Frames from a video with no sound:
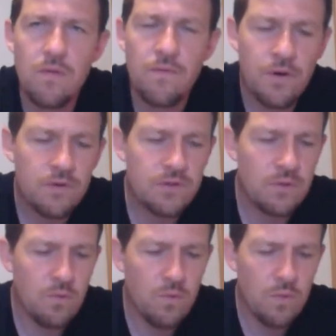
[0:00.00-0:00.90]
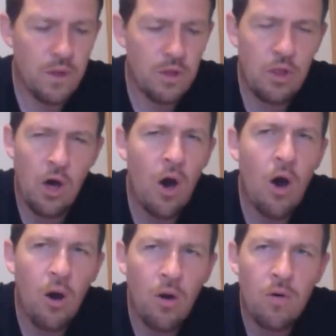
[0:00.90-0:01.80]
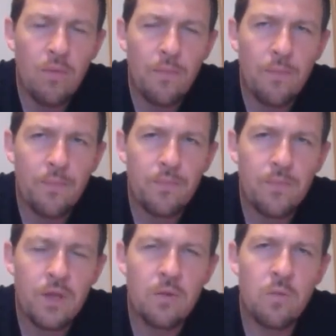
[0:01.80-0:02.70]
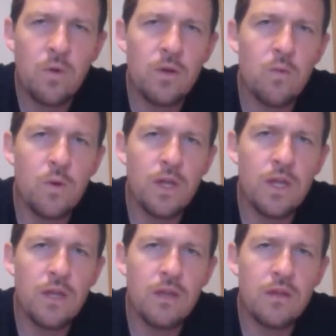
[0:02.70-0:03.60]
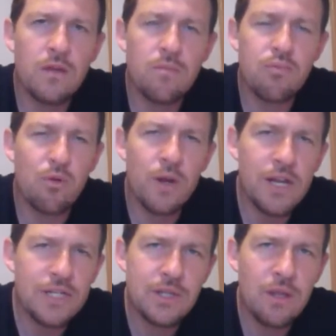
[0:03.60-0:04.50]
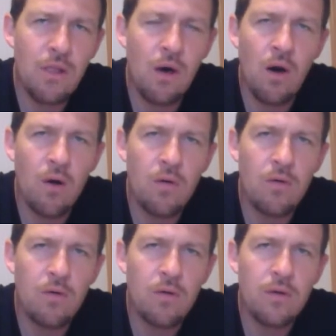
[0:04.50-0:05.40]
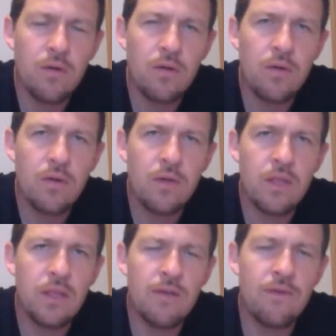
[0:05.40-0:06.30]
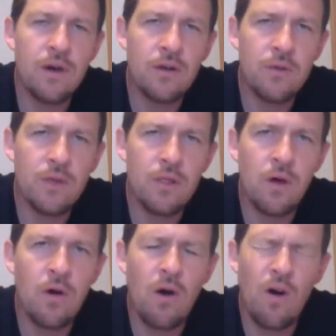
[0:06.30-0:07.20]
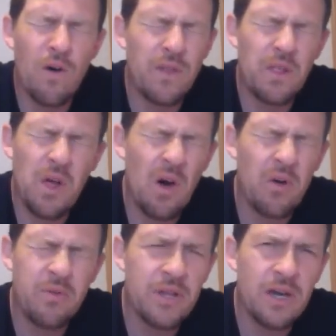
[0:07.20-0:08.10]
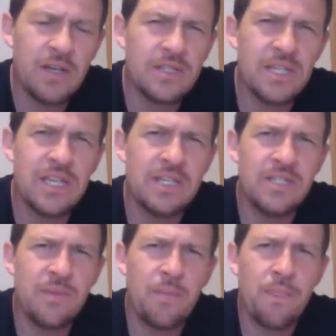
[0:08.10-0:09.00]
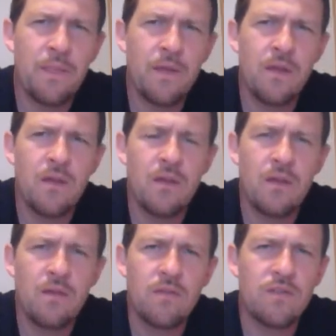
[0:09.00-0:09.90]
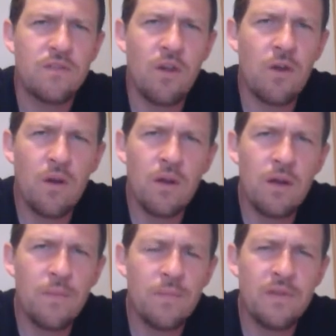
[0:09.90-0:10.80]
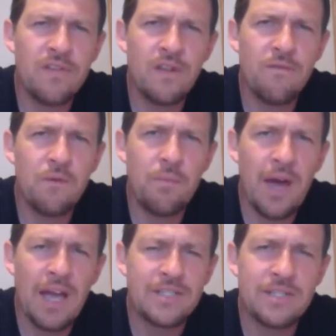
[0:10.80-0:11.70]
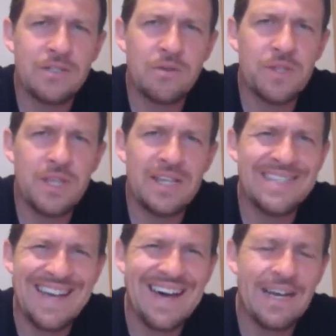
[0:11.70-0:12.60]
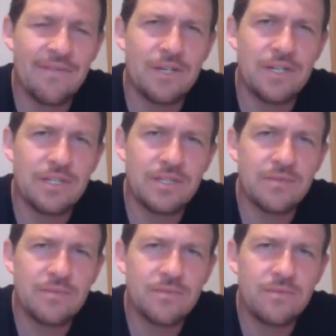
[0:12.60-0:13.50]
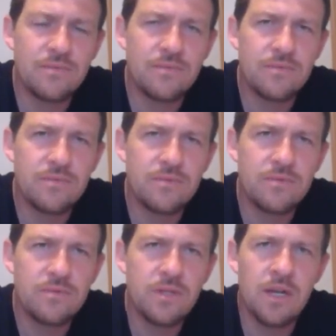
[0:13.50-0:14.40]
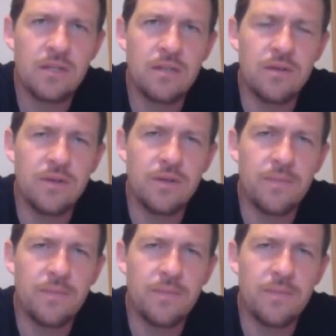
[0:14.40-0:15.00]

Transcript: Folks, the law, and when we preach the law and live under the law, all the law does is stir up the sinful passions on the inside of us. Hallelujah.